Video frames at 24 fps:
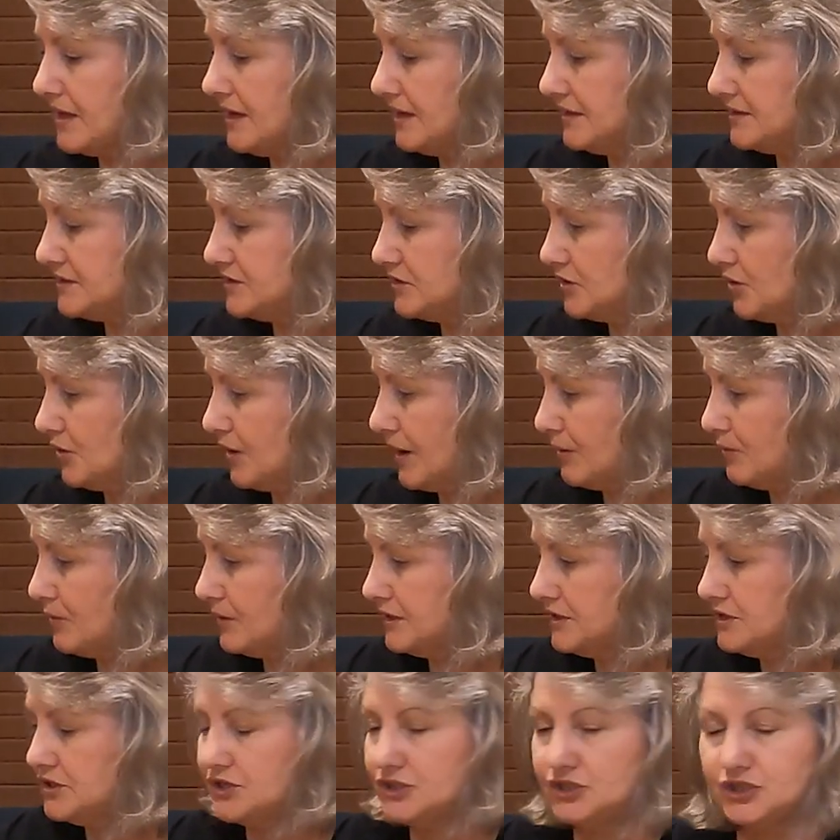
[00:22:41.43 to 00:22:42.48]
So I
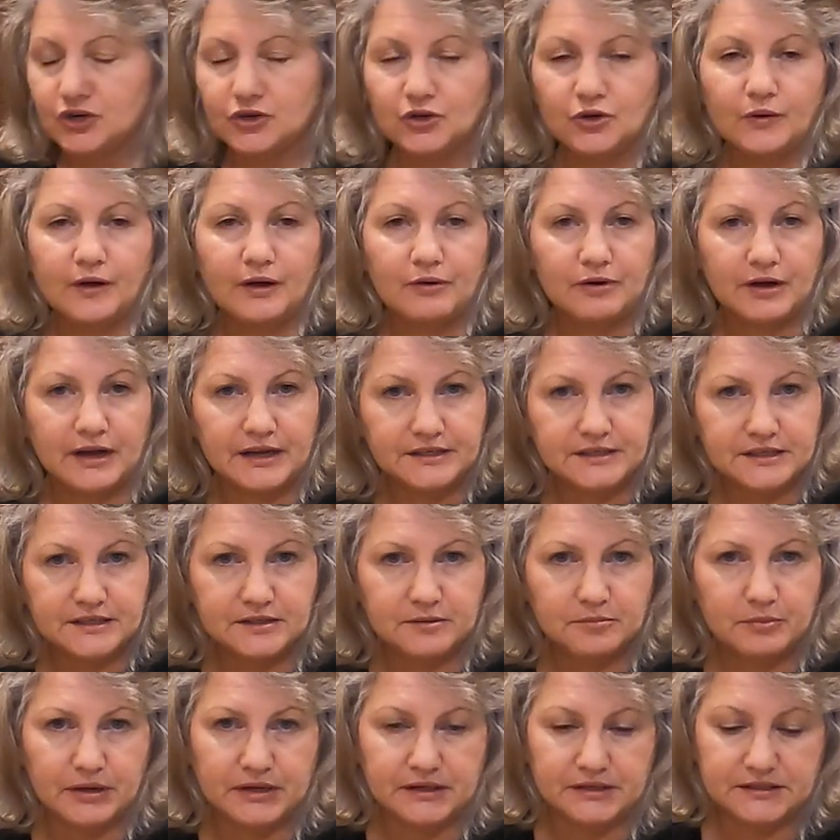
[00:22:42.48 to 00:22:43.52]
wanted to show you how I did
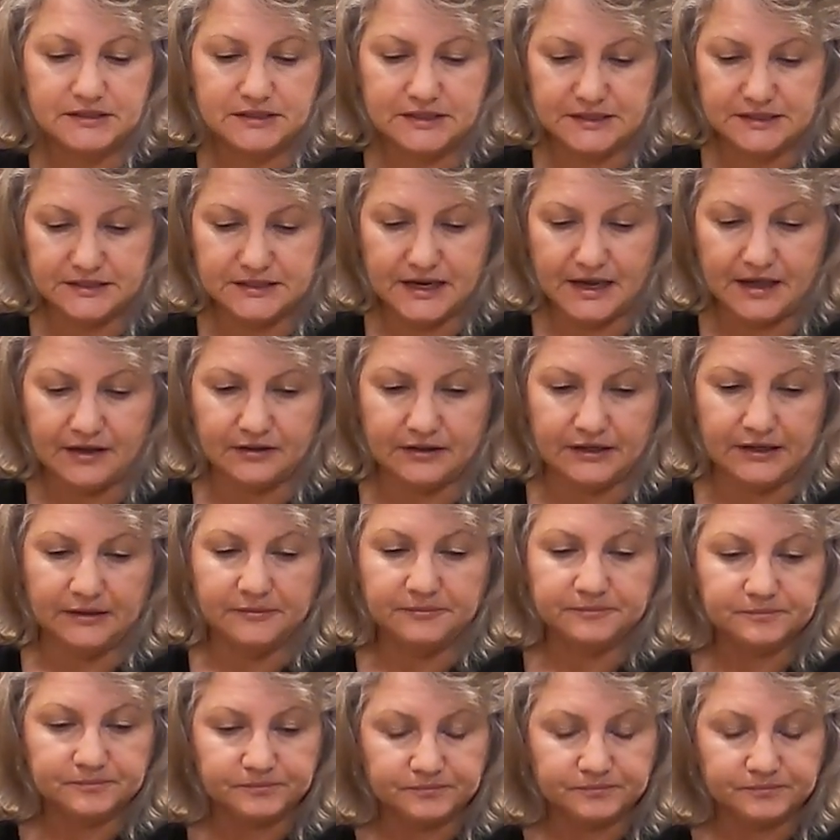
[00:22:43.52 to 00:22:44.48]
the button detailing,